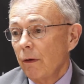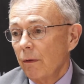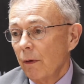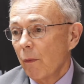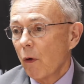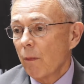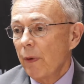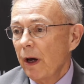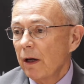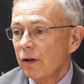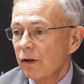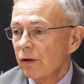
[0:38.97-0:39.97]
the more
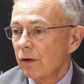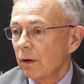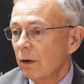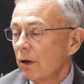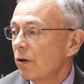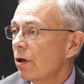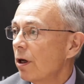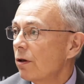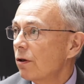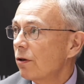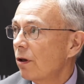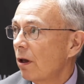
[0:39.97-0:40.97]
pests or
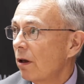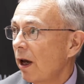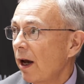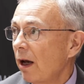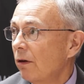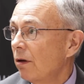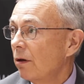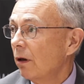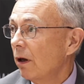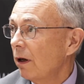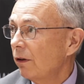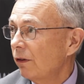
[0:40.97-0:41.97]
diseases that they add to the
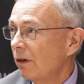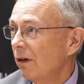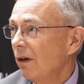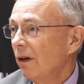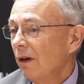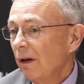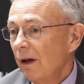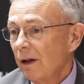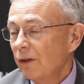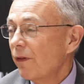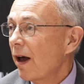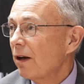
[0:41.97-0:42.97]
list
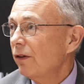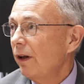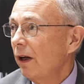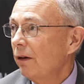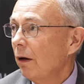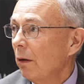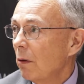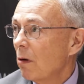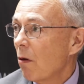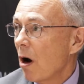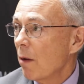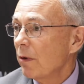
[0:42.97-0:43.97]
as phytosanitary
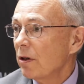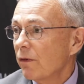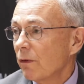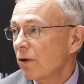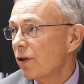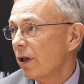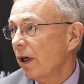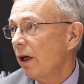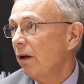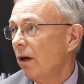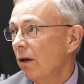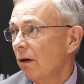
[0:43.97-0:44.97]
requirements for
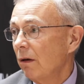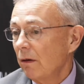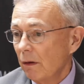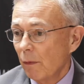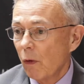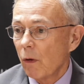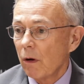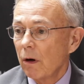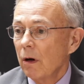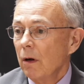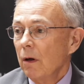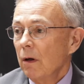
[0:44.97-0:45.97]
seed, then the more
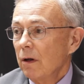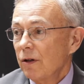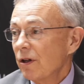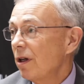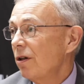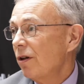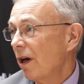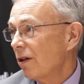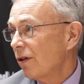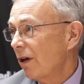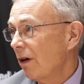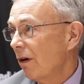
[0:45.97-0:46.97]
seed
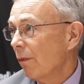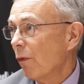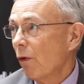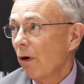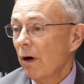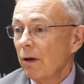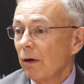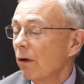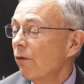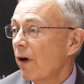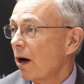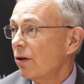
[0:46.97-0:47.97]
testing or more other
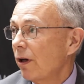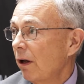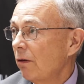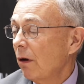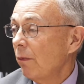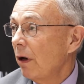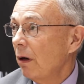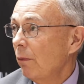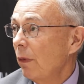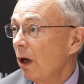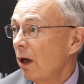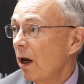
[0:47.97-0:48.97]
phytosanitary
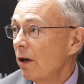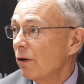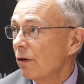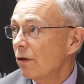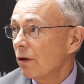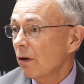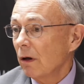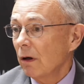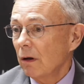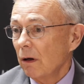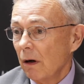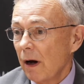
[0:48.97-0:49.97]
mitigations
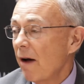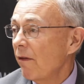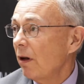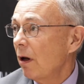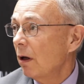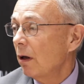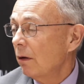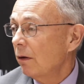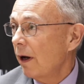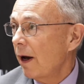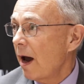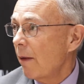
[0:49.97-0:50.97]
are having
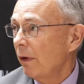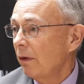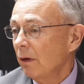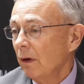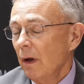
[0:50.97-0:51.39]
to happen,